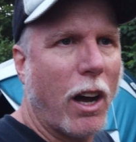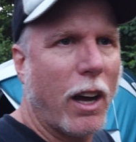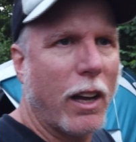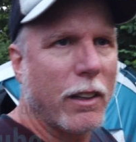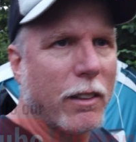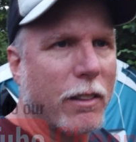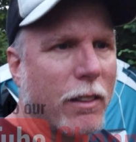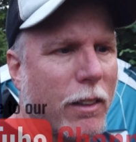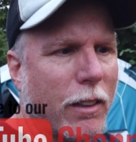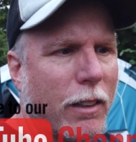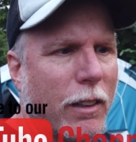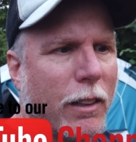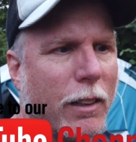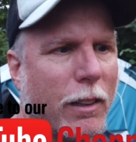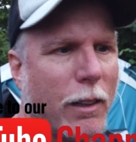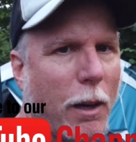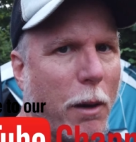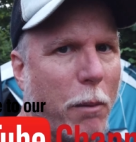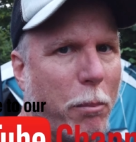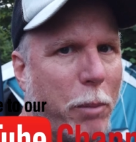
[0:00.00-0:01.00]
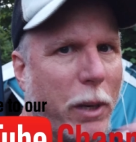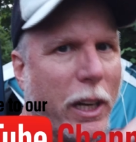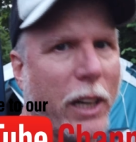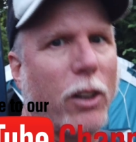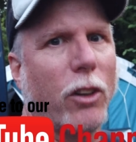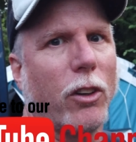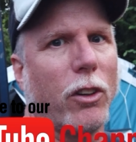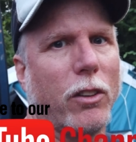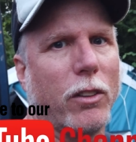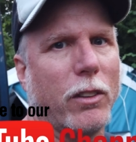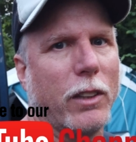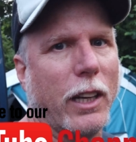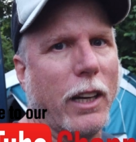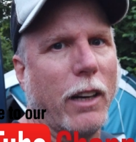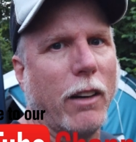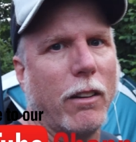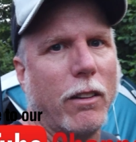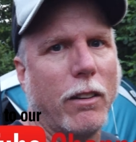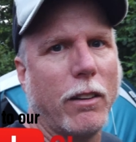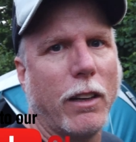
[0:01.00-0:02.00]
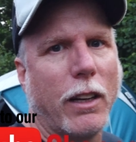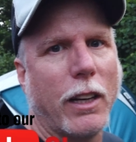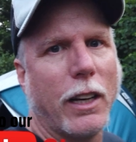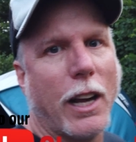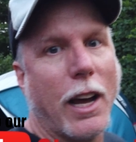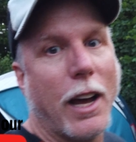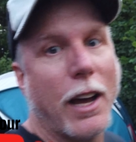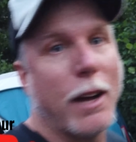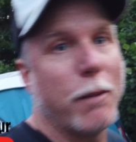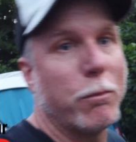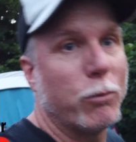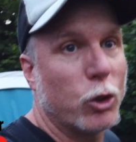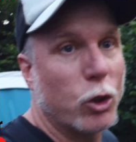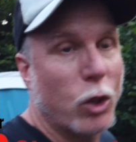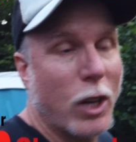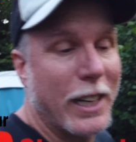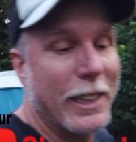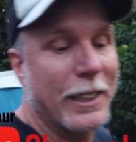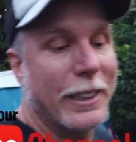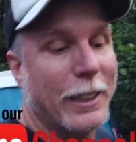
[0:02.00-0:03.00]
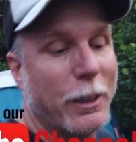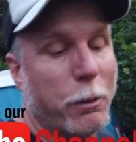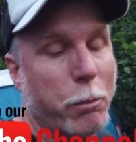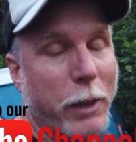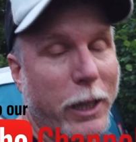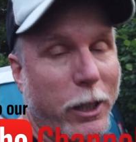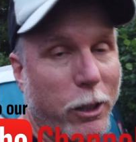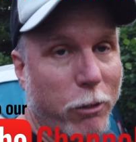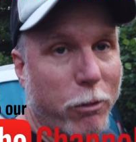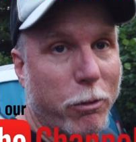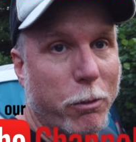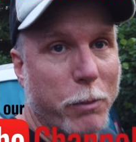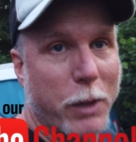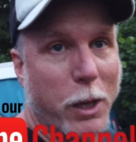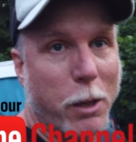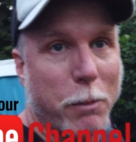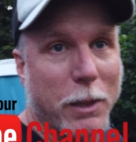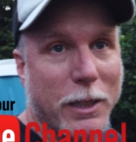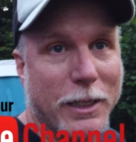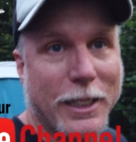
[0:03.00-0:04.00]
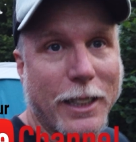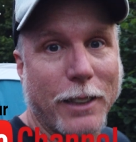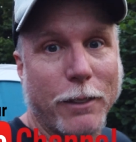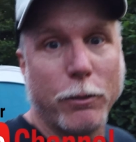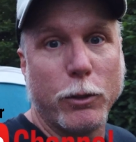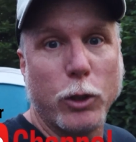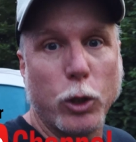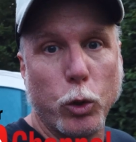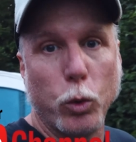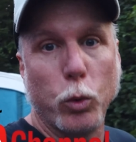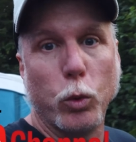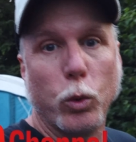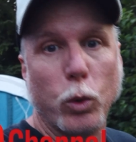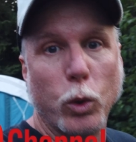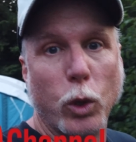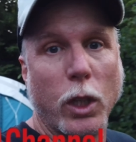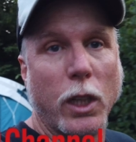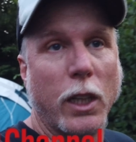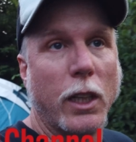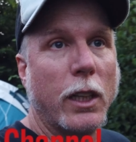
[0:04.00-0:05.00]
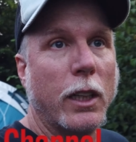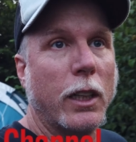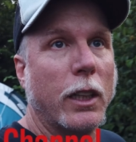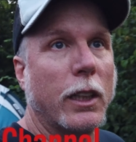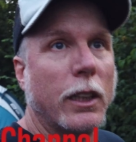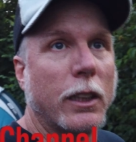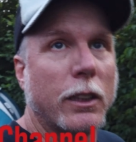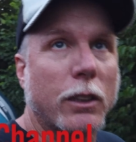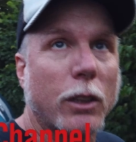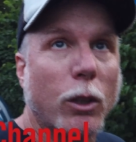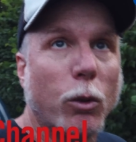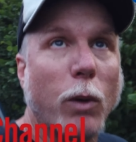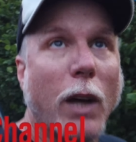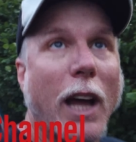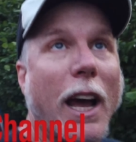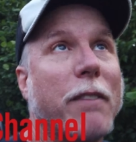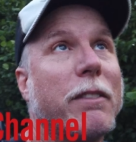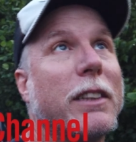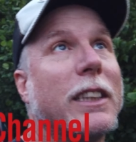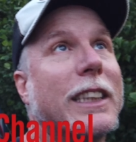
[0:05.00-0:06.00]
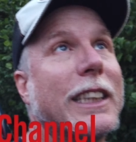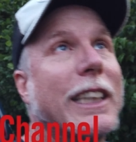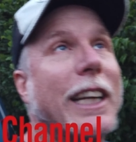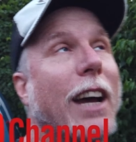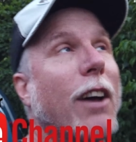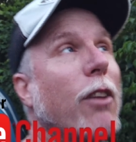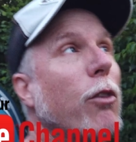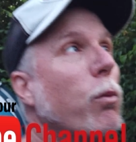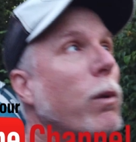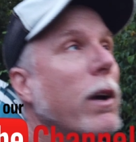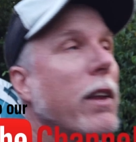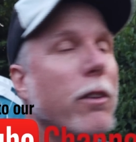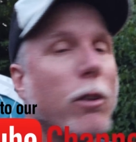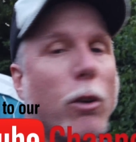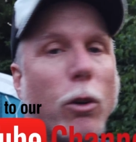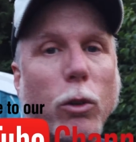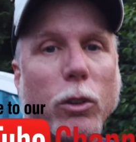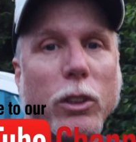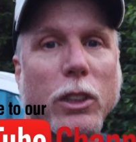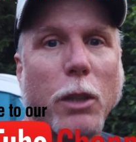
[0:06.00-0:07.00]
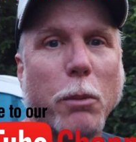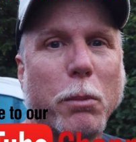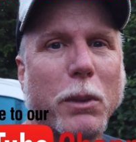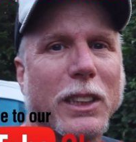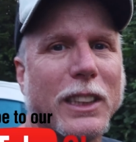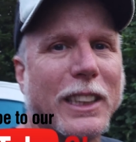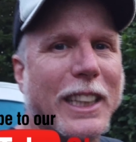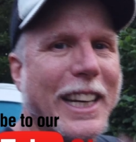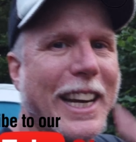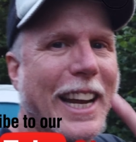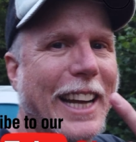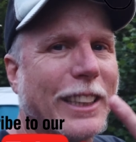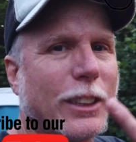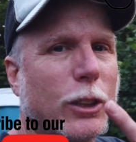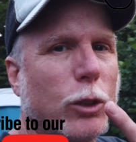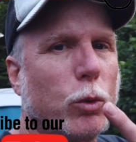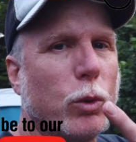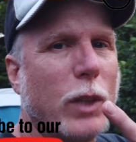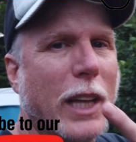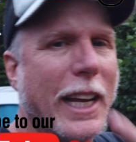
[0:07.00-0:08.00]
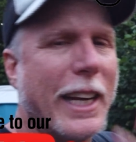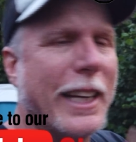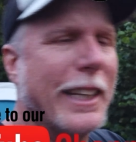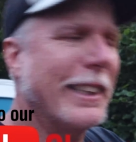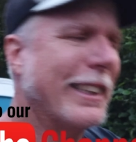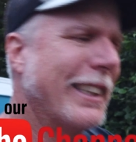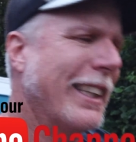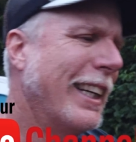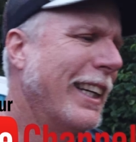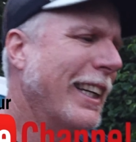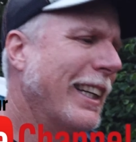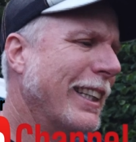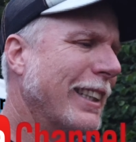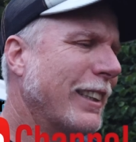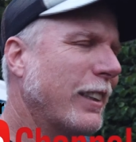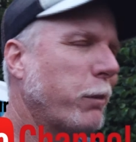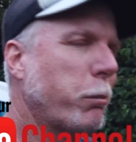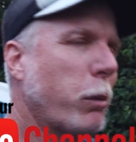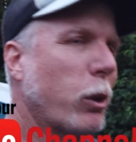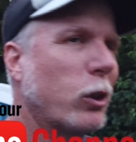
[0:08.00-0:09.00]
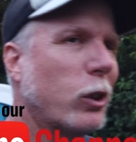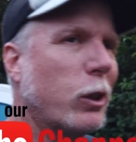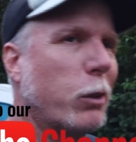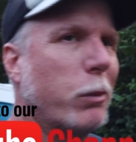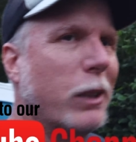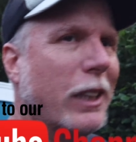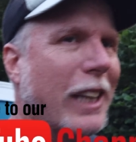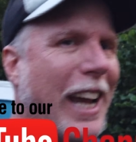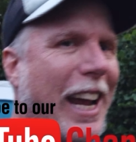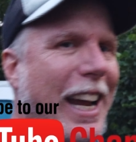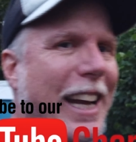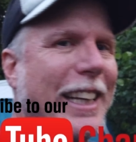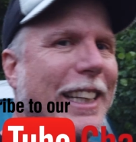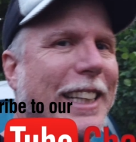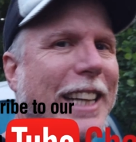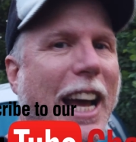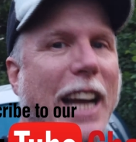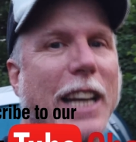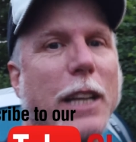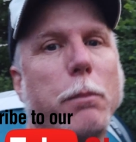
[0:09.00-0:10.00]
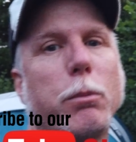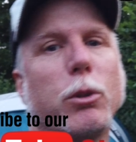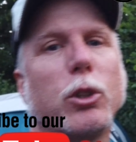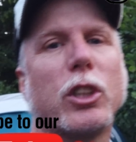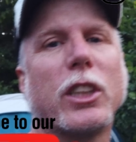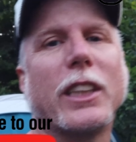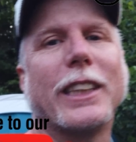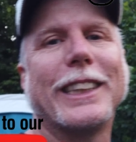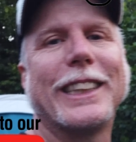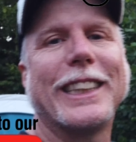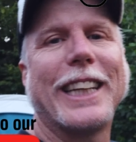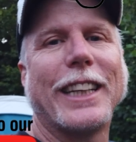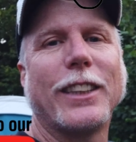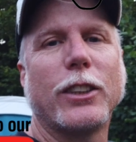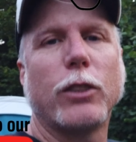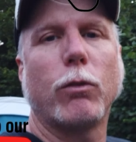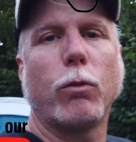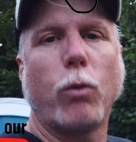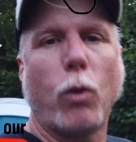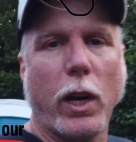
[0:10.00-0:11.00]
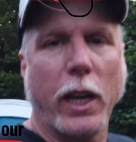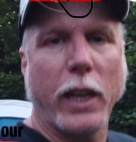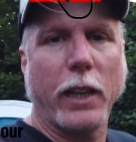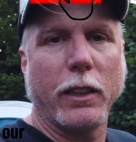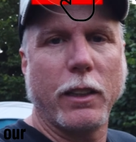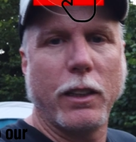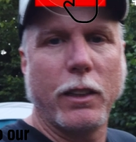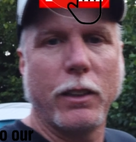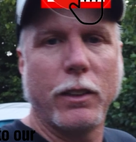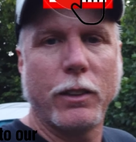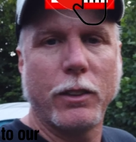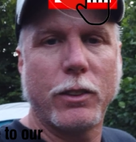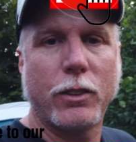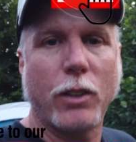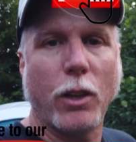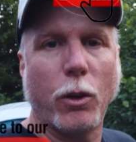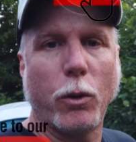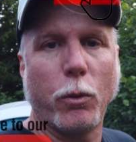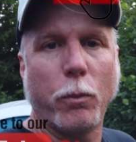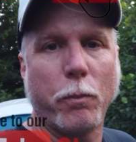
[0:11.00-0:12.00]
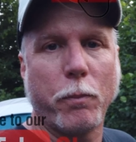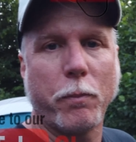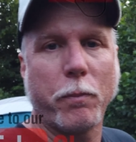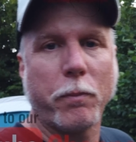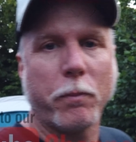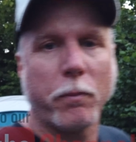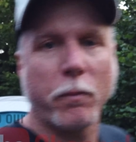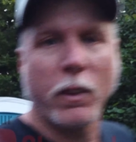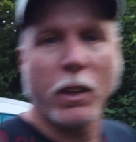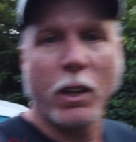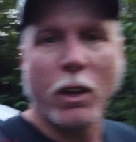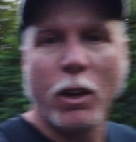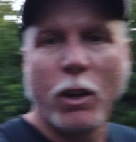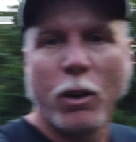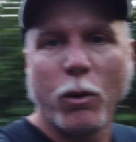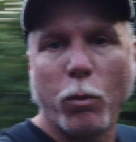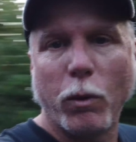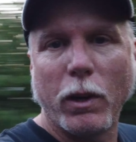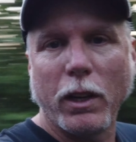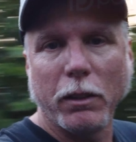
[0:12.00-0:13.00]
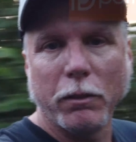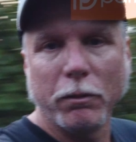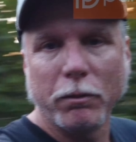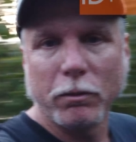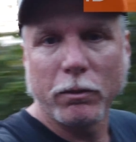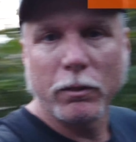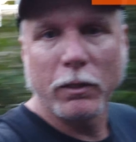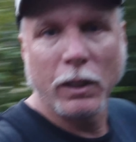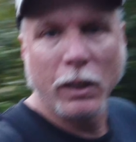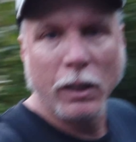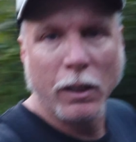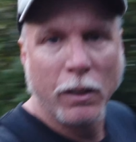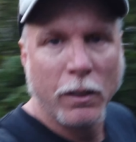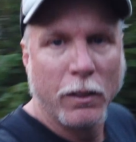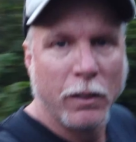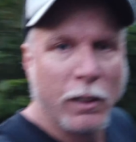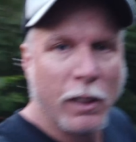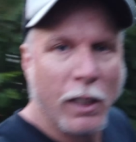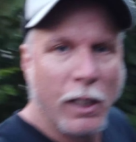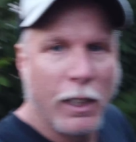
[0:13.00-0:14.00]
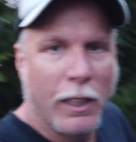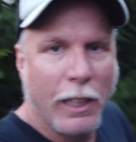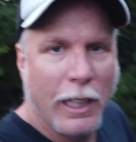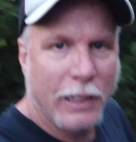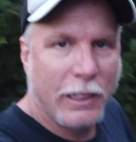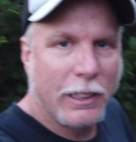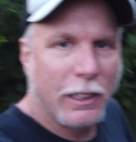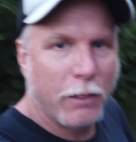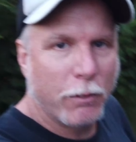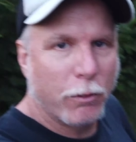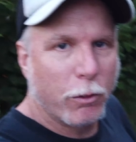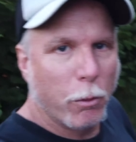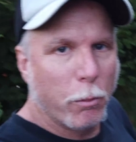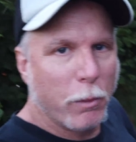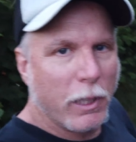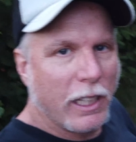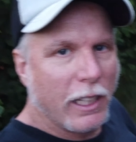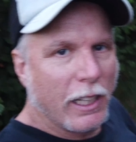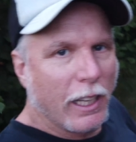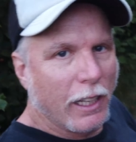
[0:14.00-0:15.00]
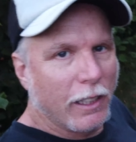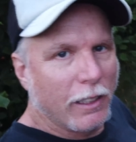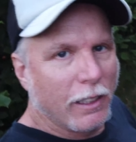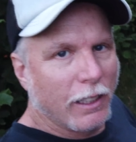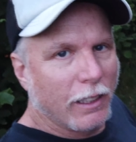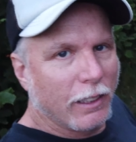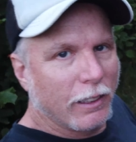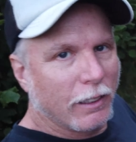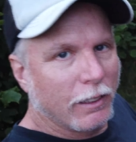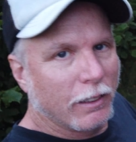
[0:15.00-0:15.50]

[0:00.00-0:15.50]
got a picker there and I'm trying to get a picker from there myself too. So we'll have to see how the weather holds up because the next two days it's supposed to be 80 90% chance of rain. So, well, that's it for me and